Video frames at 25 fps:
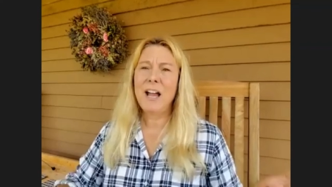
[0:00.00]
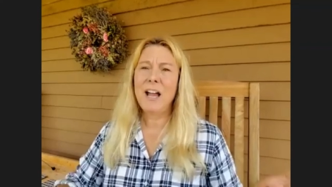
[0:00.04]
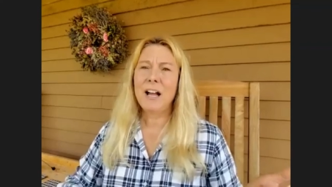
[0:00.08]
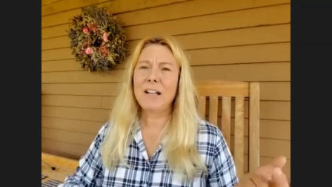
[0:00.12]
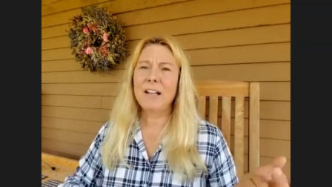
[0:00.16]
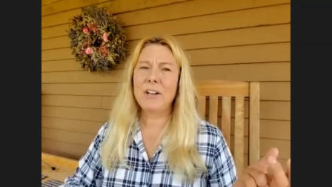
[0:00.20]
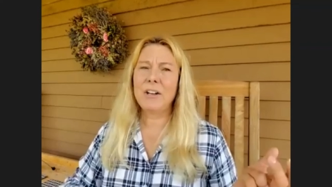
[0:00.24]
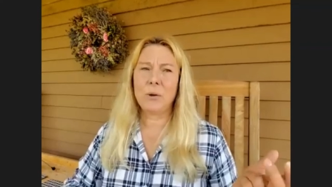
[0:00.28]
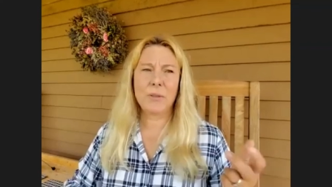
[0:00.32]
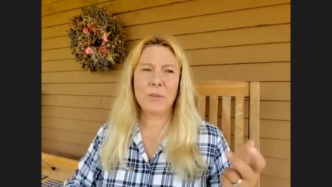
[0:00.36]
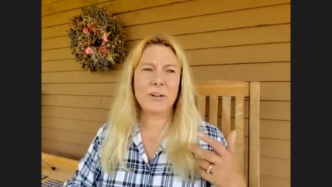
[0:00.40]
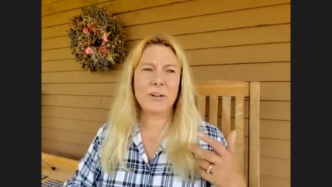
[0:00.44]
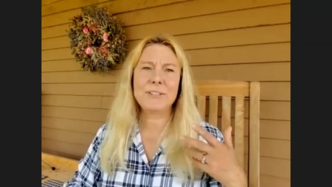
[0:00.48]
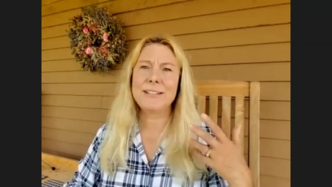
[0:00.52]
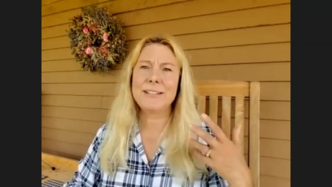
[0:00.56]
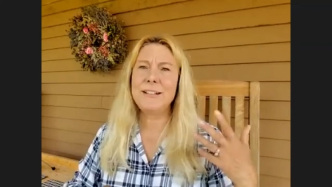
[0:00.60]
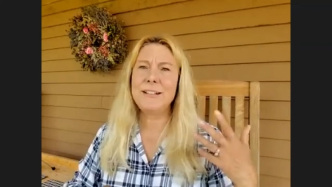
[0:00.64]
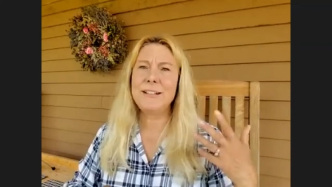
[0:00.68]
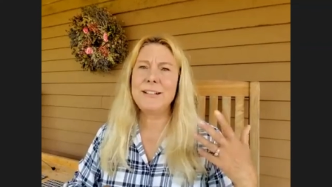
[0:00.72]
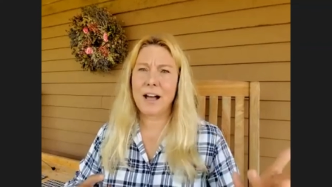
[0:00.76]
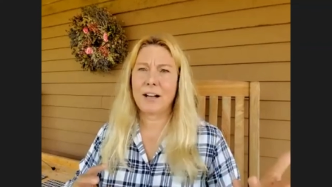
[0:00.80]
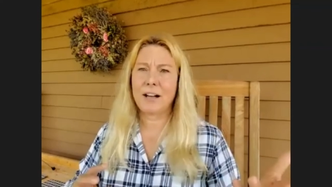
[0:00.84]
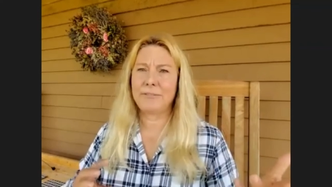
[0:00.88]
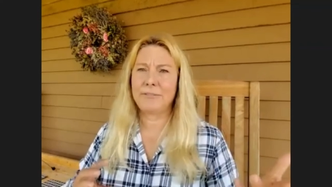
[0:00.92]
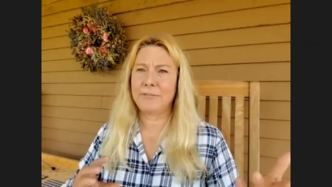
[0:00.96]
You know, there's
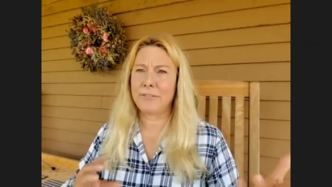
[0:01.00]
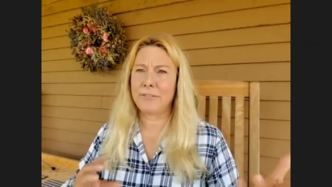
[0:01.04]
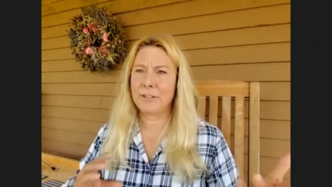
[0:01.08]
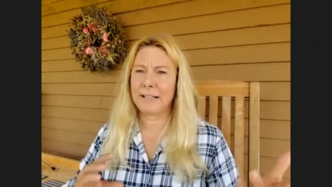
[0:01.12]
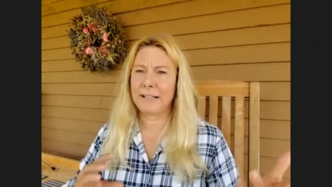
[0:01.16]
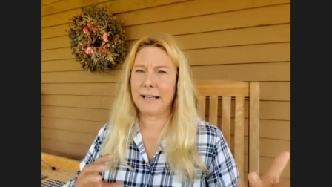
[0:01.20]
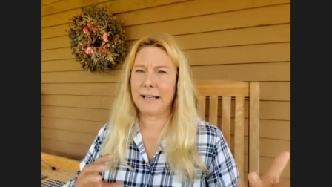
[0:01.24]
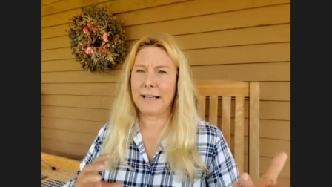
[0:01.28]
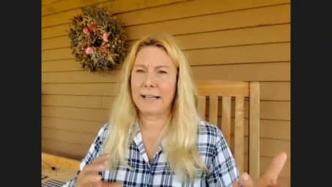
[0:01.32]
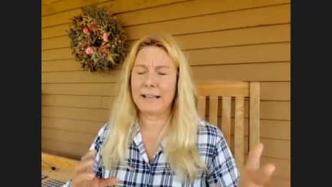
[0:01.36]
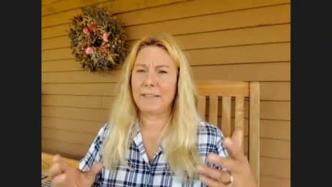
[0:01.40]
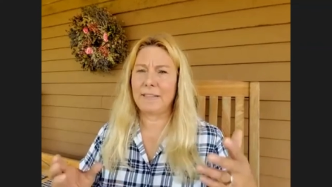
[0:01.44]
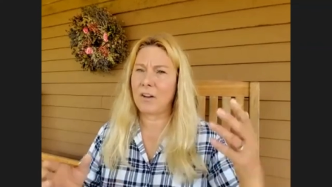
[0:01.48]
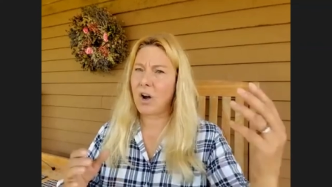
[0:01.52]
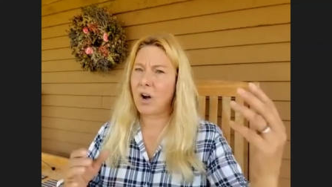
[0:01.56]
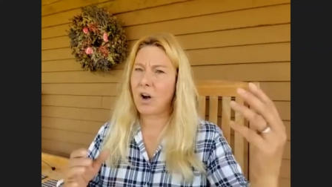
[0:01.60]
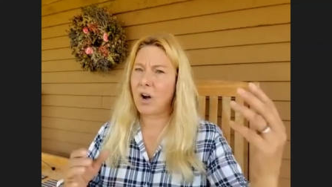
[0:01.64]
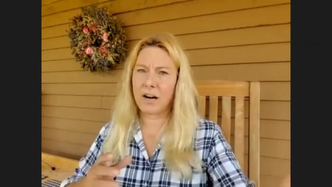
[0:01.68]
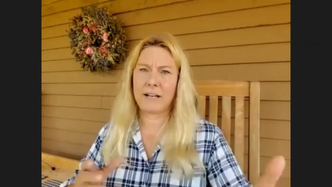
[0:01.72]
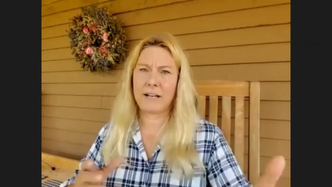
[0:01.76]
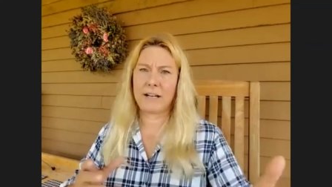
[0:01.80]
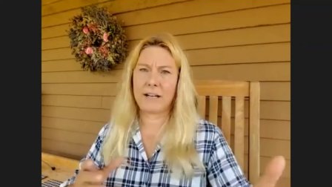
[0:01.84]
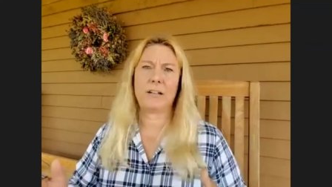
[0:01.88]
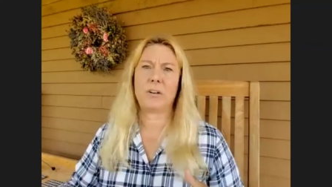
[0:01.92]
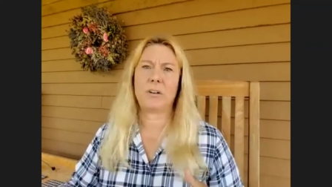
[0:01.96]
enough in the
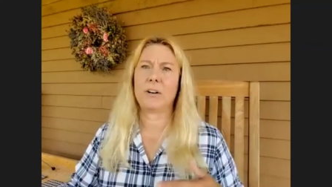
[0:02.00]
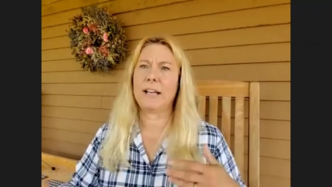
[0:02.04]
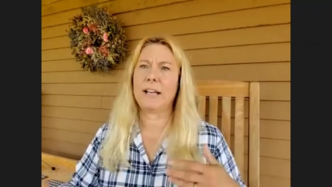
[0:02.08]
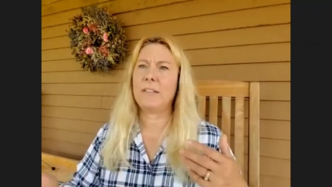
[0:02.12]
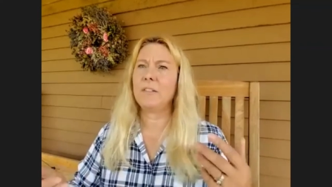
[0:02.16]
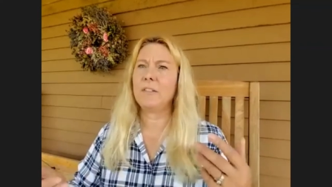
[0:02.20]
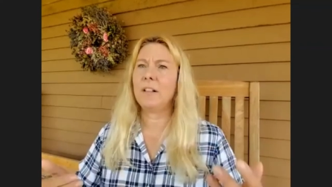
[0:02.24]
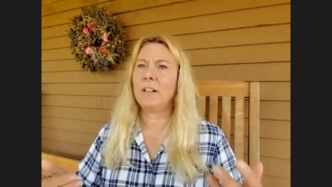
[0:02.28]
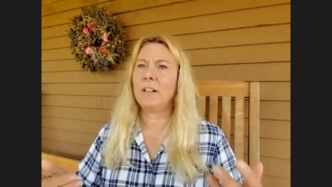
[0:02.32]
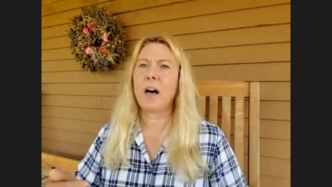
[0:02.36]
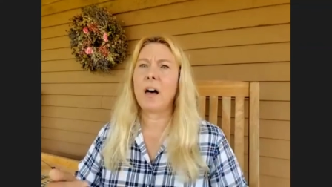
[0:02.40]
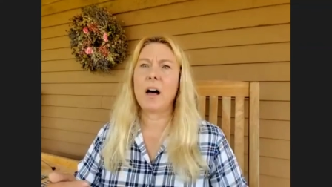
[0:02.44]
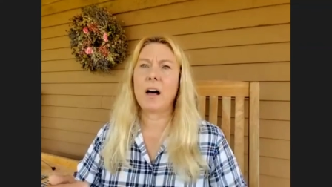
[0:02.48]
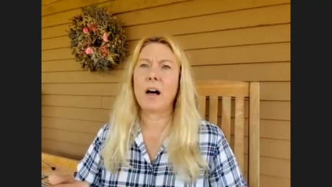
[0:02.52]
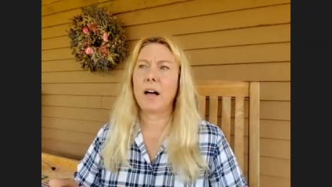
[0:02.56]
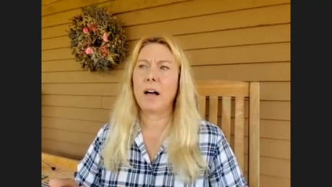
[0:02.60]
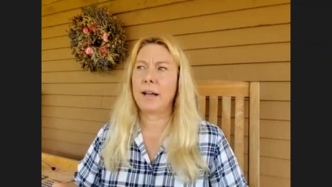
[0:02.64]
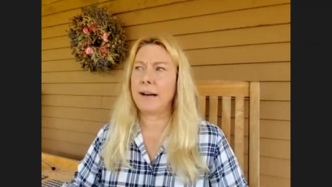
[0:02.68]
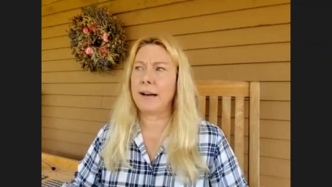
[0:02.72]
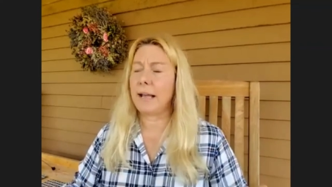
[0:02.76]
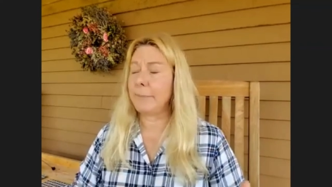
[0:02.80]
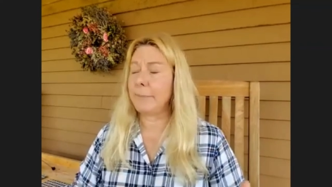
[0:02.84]
garden or in the lawn.